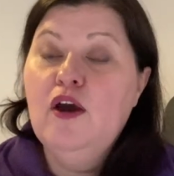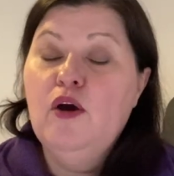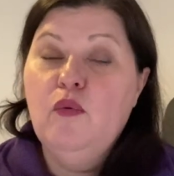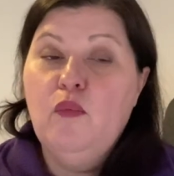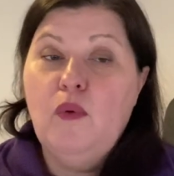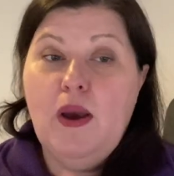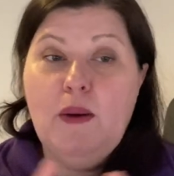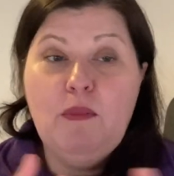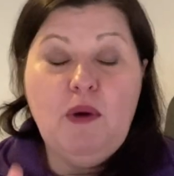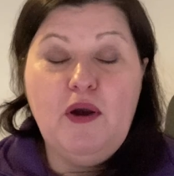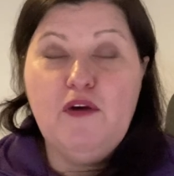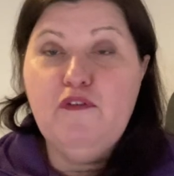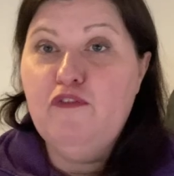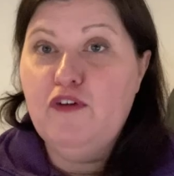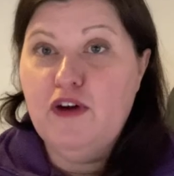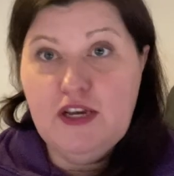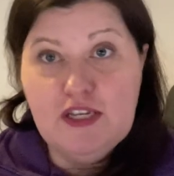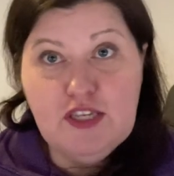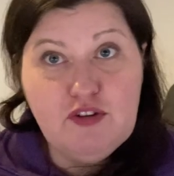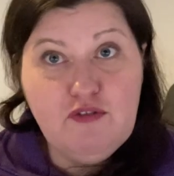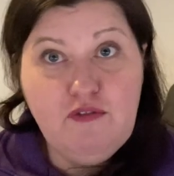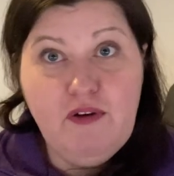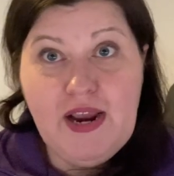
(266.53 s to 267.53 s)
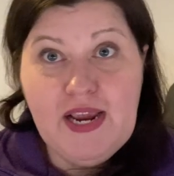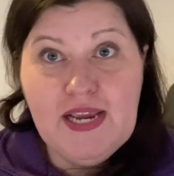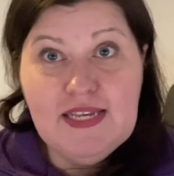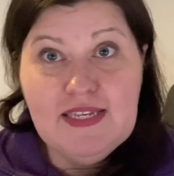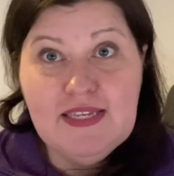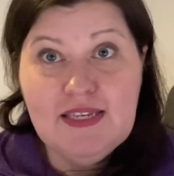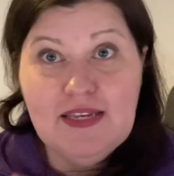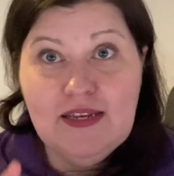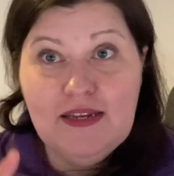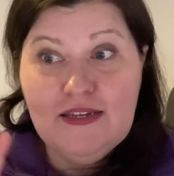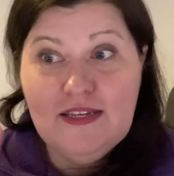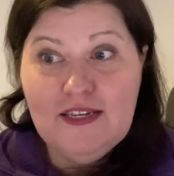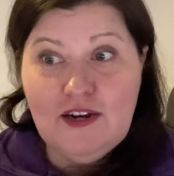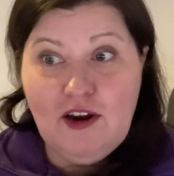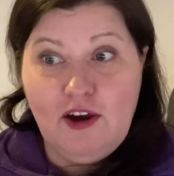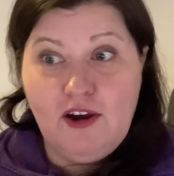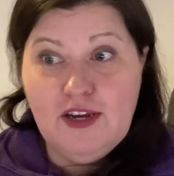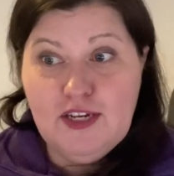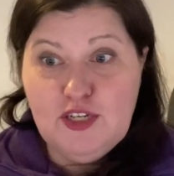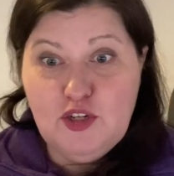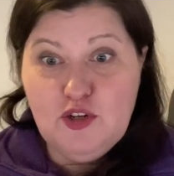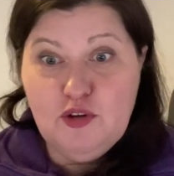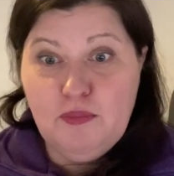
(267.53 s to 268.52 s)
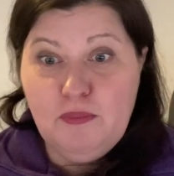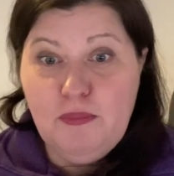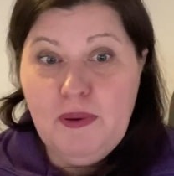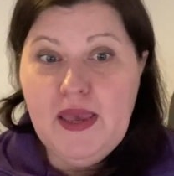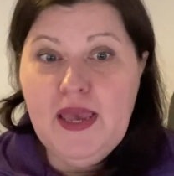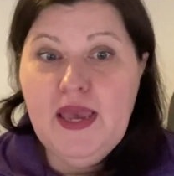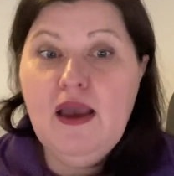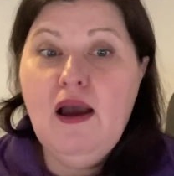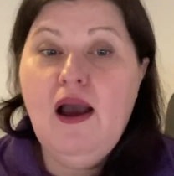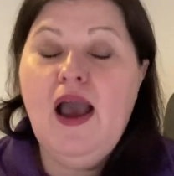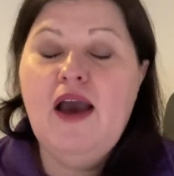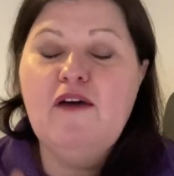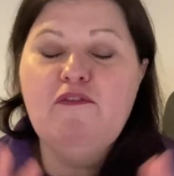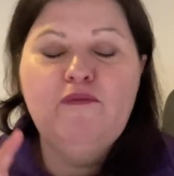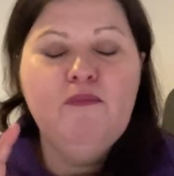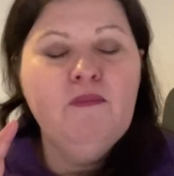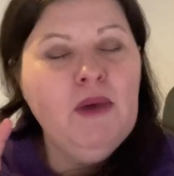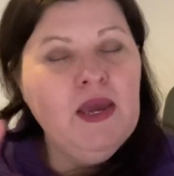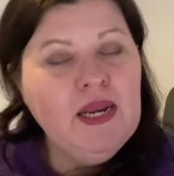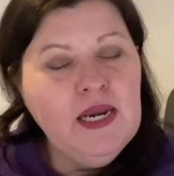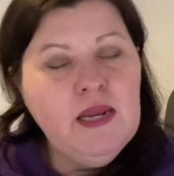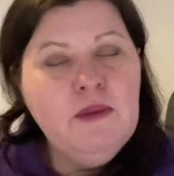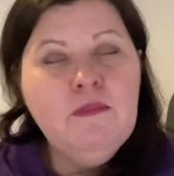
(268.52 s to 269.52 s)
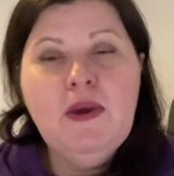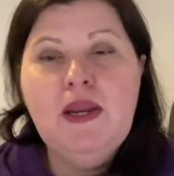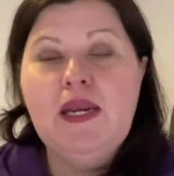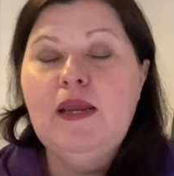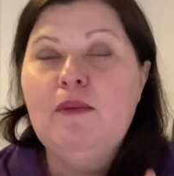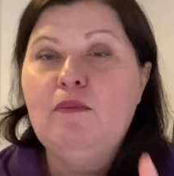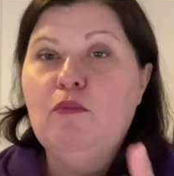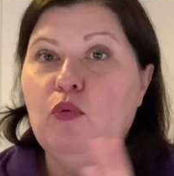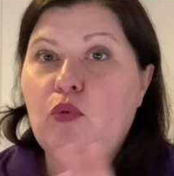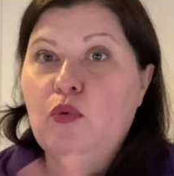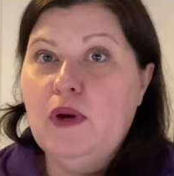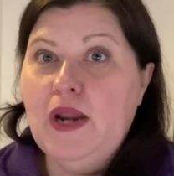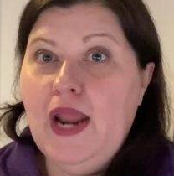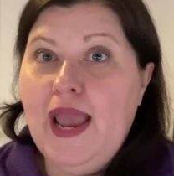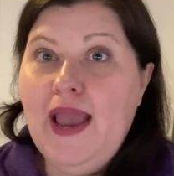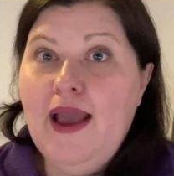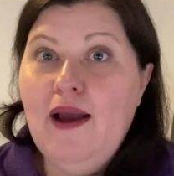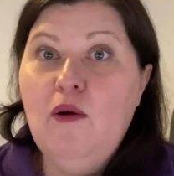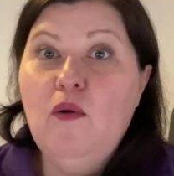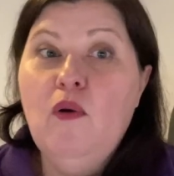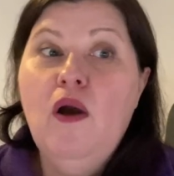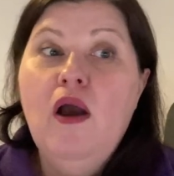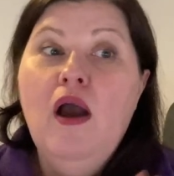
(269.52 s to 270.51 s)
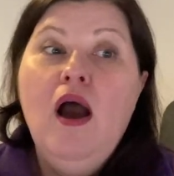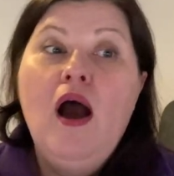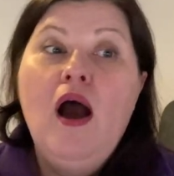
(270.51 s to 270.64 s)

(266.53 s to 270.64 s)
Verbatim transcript: where my first greys started to appear. I have many, many more now.